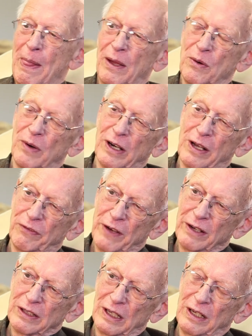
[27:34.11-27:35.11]
Well, I
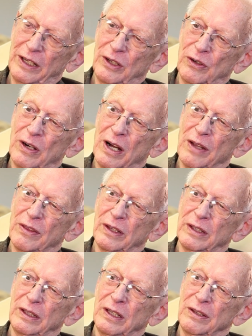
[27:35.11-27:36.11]
found out later on,
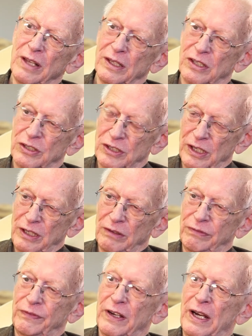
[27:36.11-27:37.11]
that in that stay
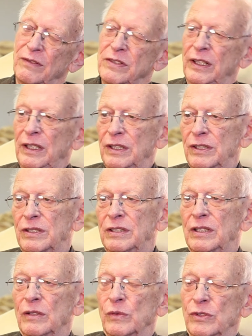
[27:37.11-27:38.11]
of five days,
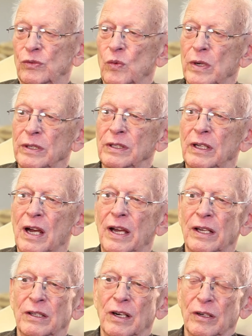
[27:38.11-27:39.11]
there was one guy
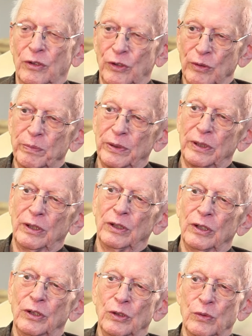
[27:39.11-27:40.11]
in our group
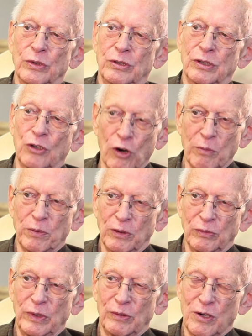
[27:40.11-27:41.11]
who was a corporal.
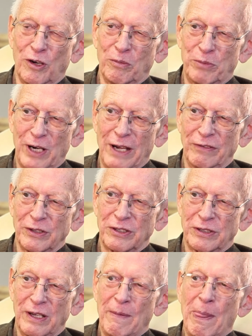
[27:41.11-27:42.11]
We were all
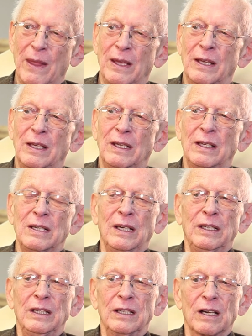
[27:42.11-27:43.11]
privates.
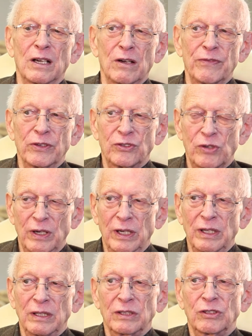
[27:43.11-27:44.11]
He got off the
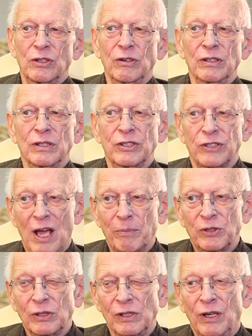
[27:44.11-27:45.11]
train at certain
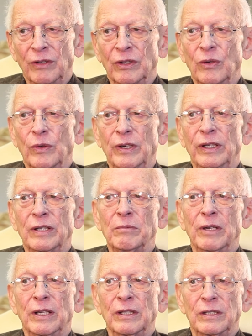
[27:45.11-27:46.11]
stops along the way and
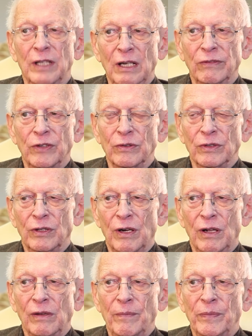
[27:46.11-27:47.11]
made a telephone call.